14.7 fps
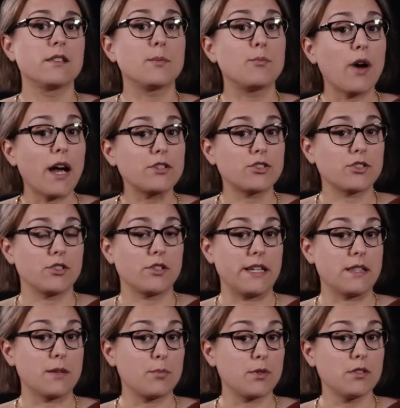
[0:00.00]
The pressure
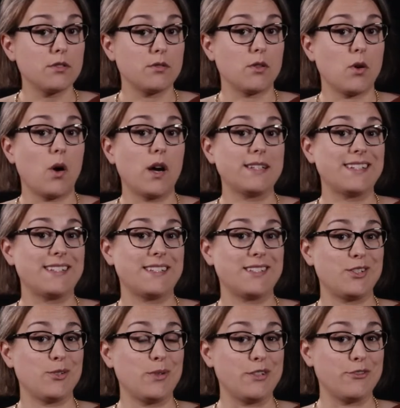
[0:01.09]
in the balloon causes
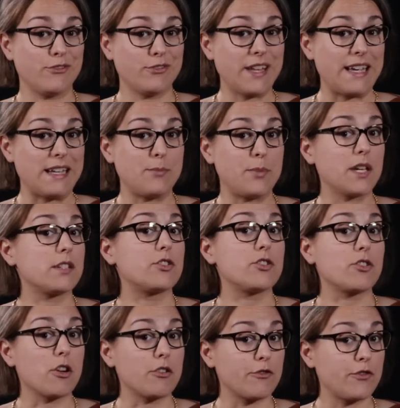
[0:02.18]
it to inflate because
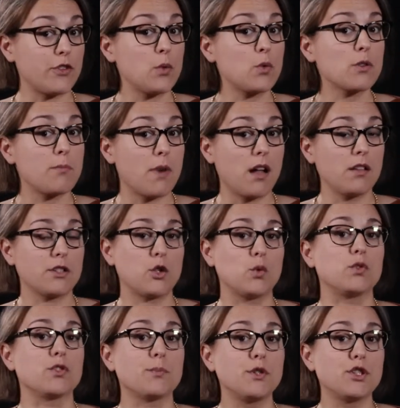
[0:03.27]
there are fewer
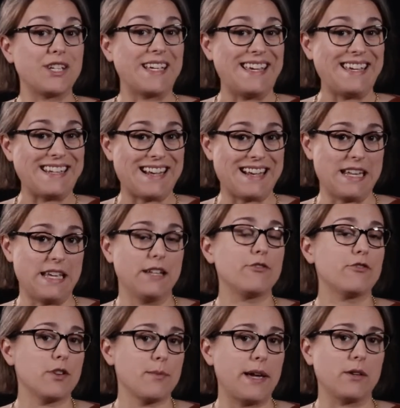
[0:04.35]
molecules pushing in on it
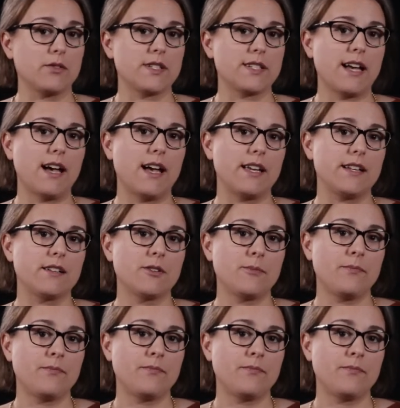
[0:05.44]
from outside.